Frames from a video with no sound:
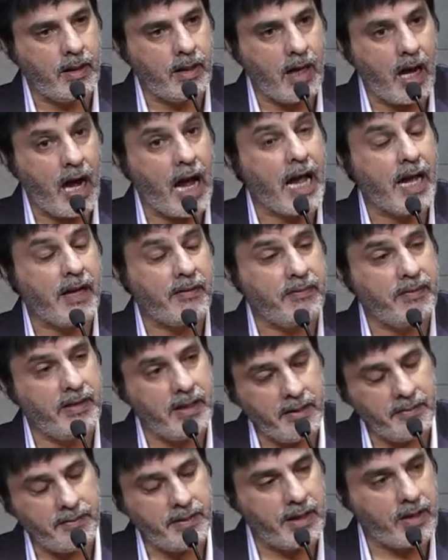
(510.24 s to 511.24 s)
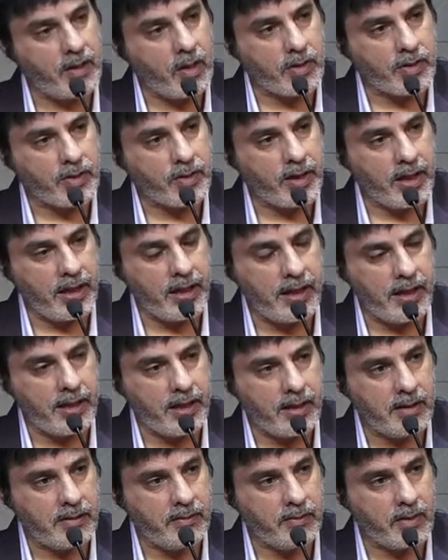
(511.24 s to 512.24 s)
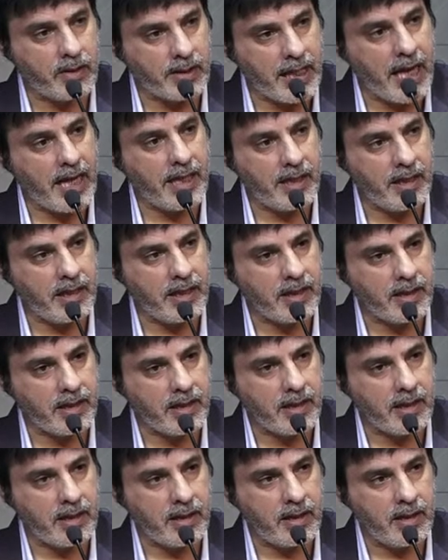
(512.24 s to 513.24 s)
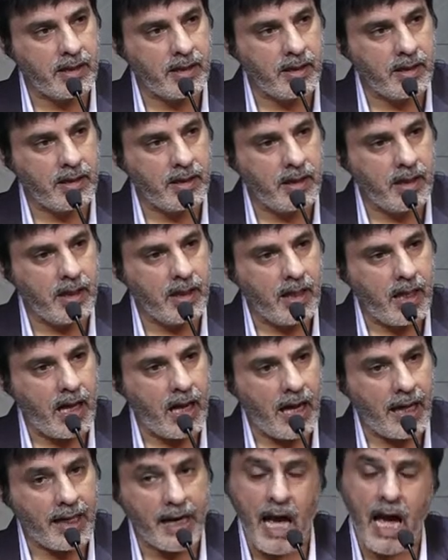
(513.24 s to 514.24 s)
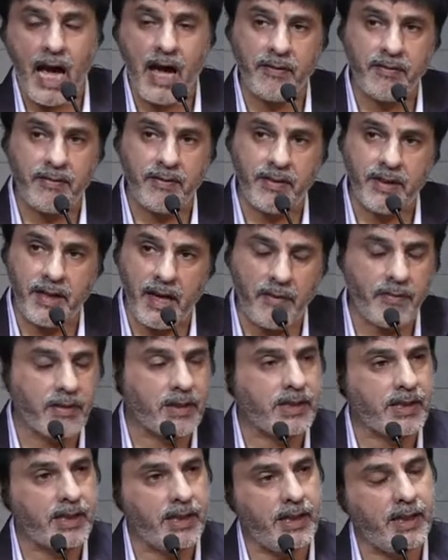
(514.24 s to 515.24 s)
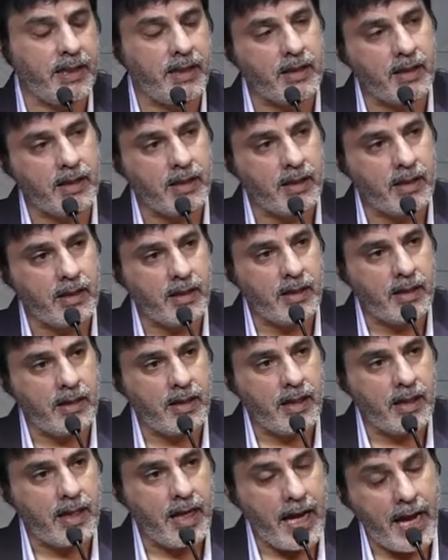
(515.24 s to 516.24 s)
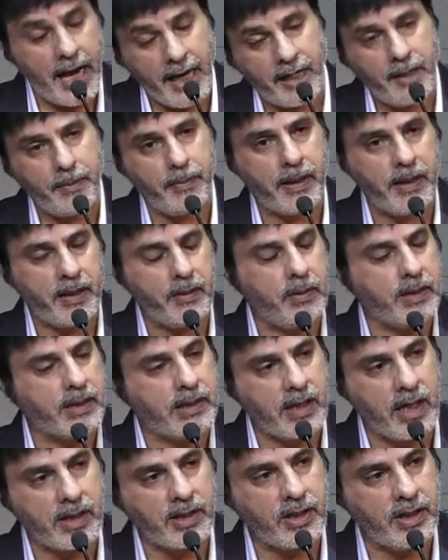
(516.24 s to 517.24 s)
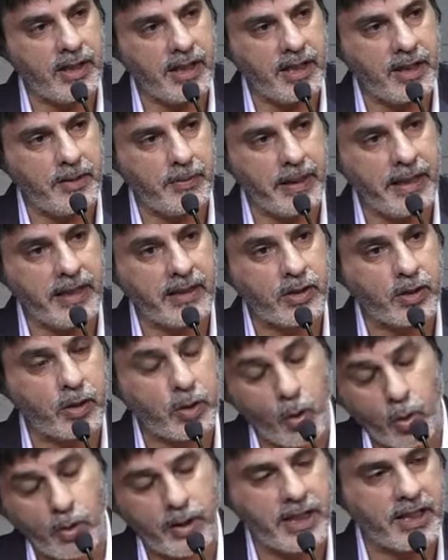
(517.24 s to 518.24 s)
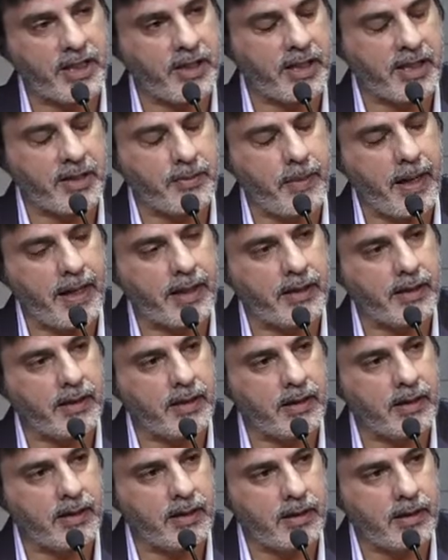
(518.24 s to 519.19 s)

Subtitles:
I have lived in Australia for 10 years and I have never seen anybody with such needs being so disrespected.